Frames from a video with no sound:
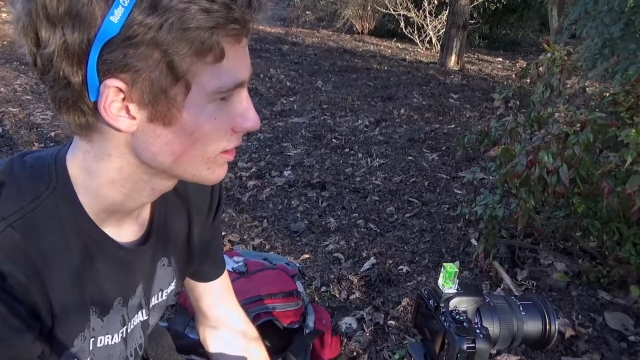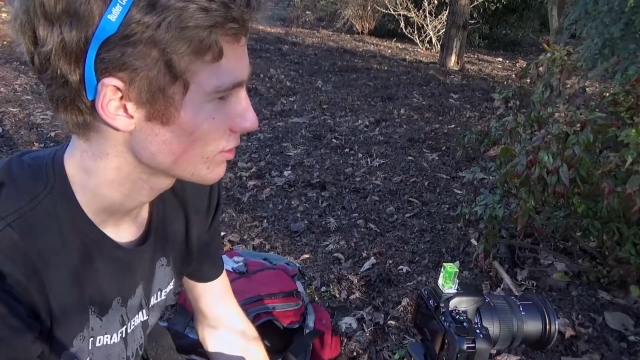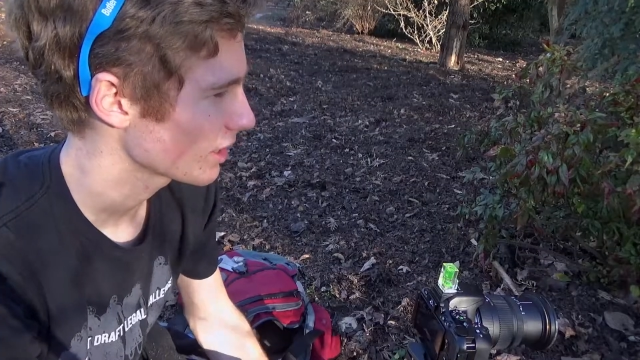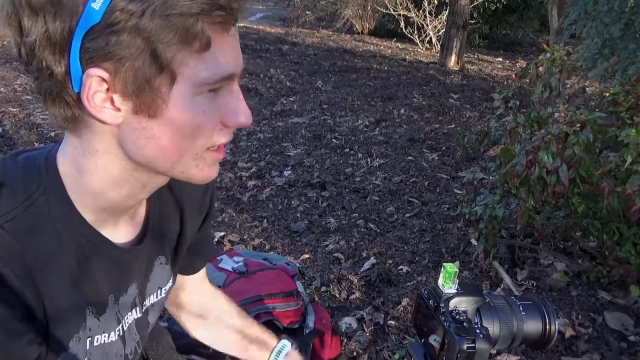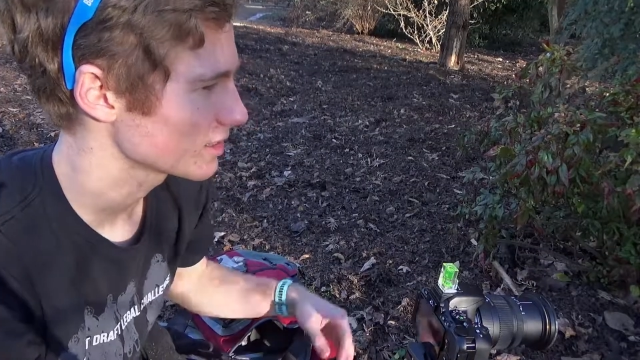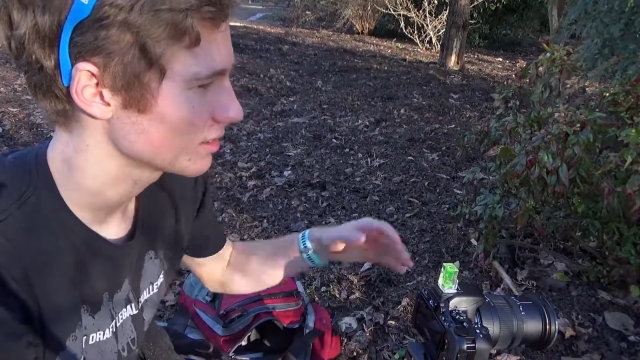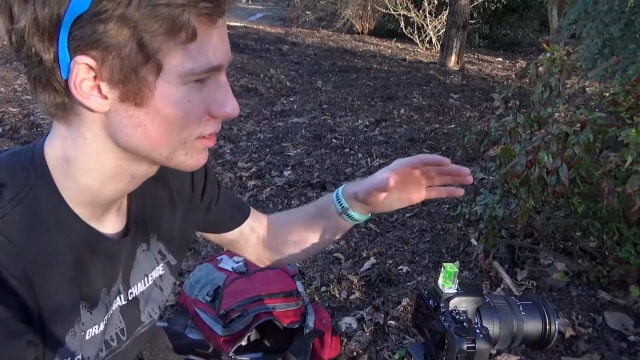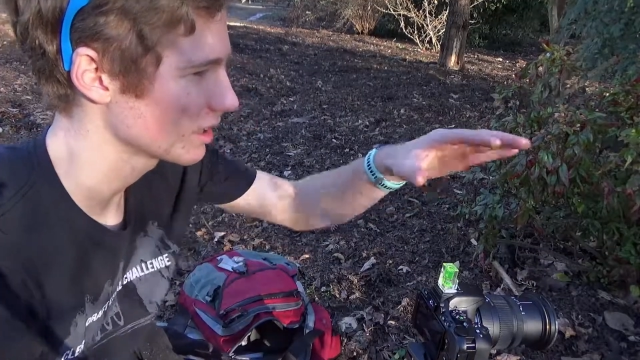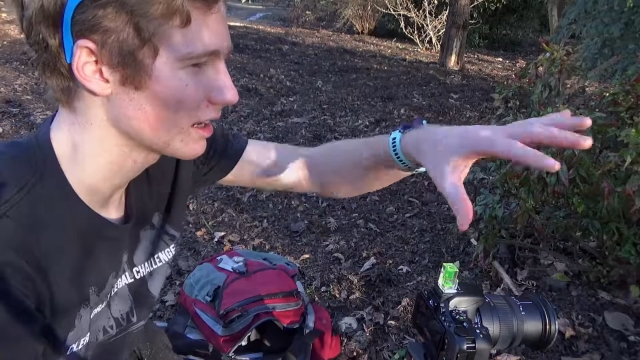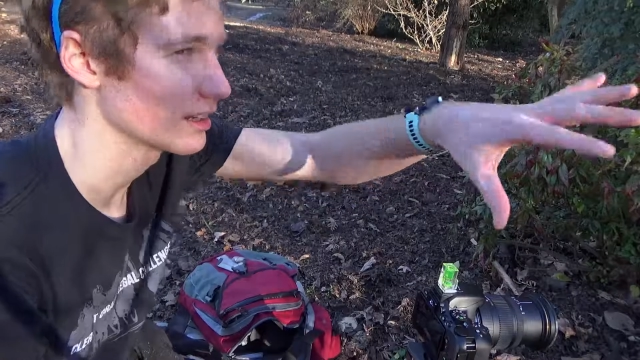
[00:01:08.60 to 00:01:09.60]
We
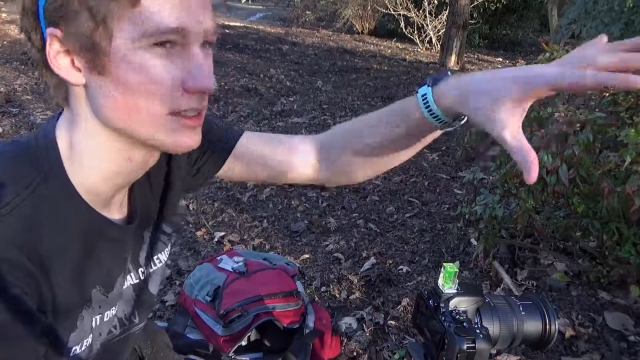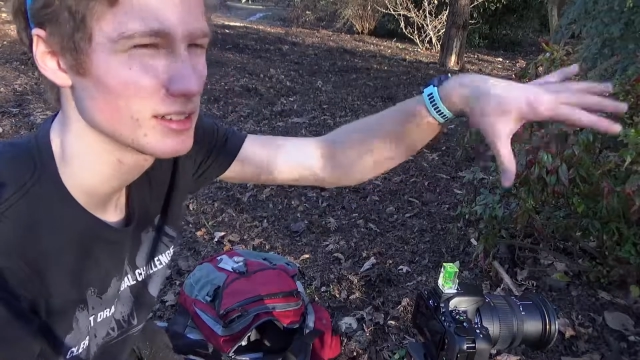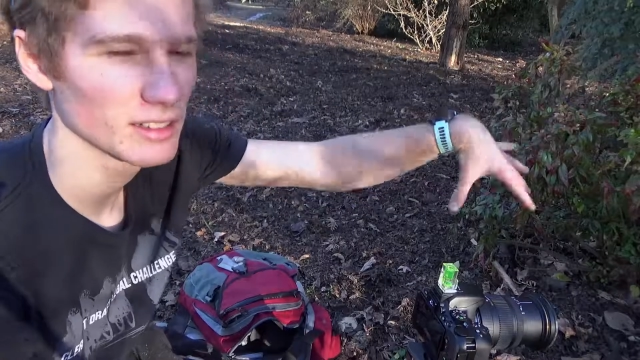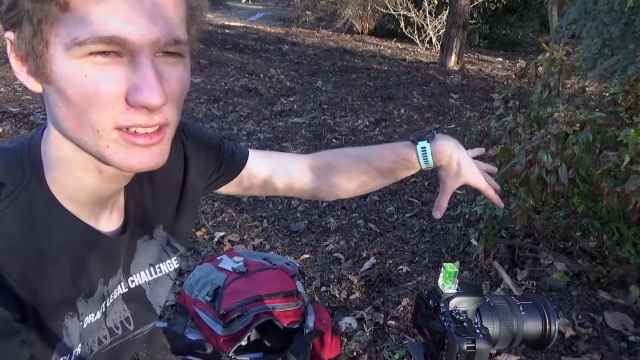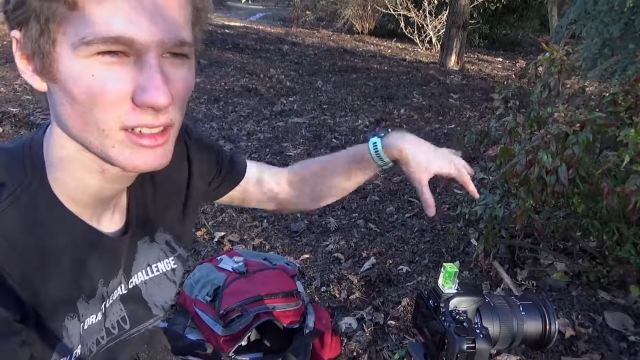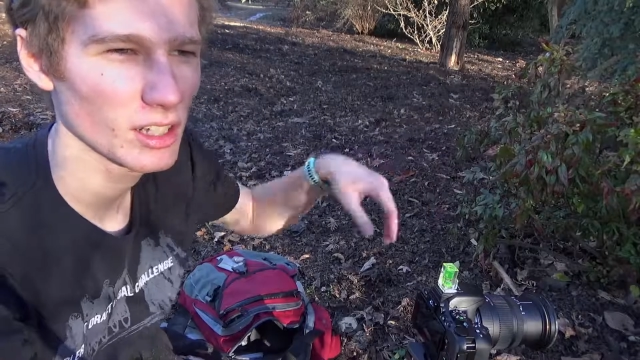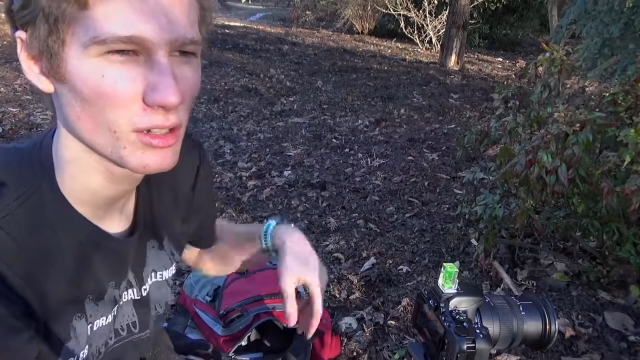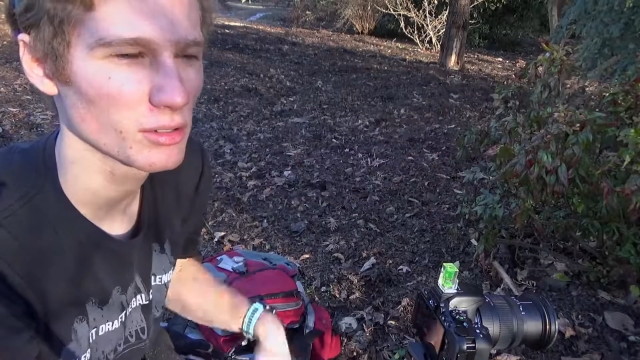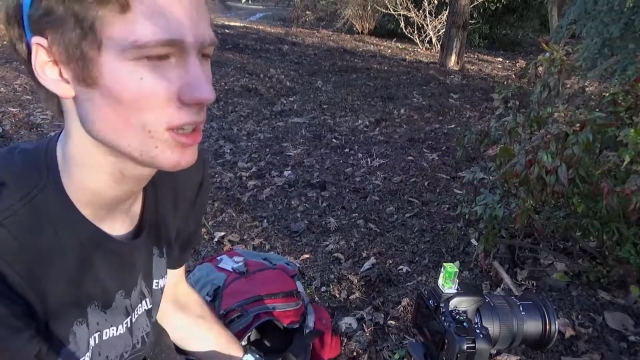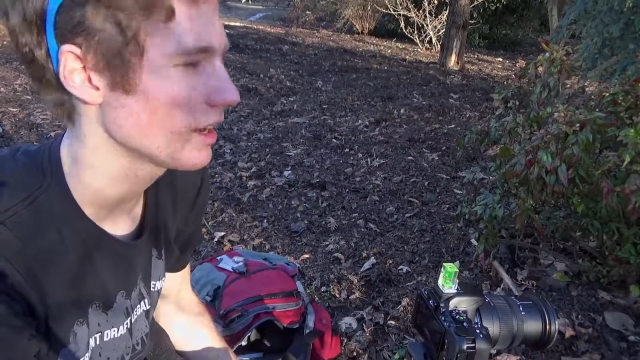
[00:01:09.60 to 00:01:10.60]
got the
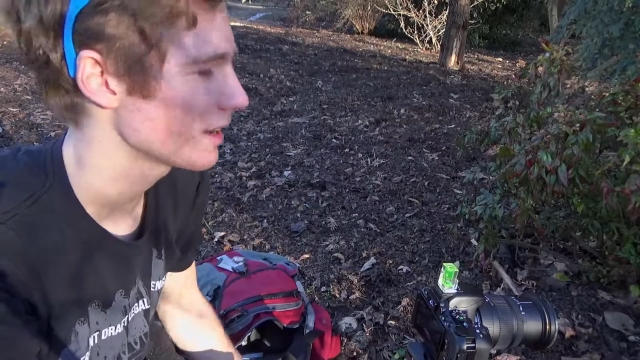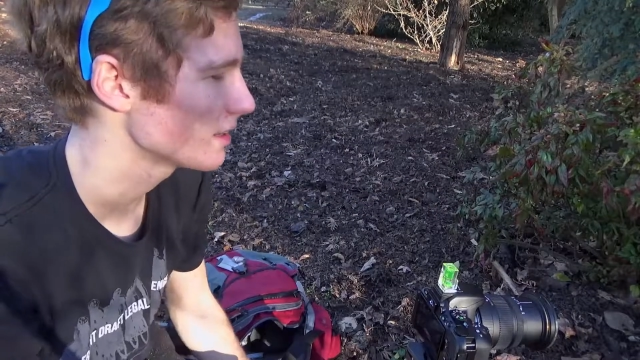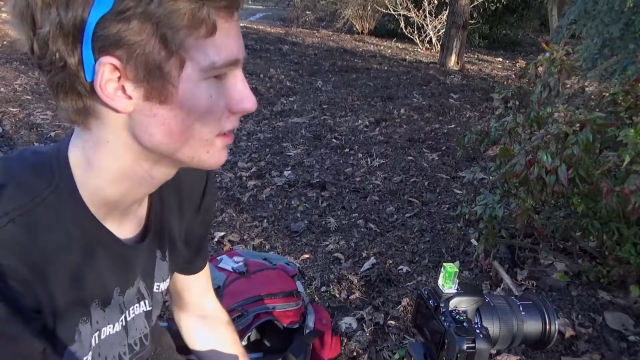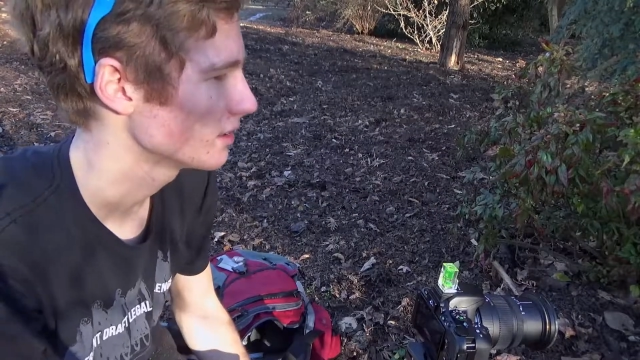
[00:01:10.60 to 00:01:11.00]
low light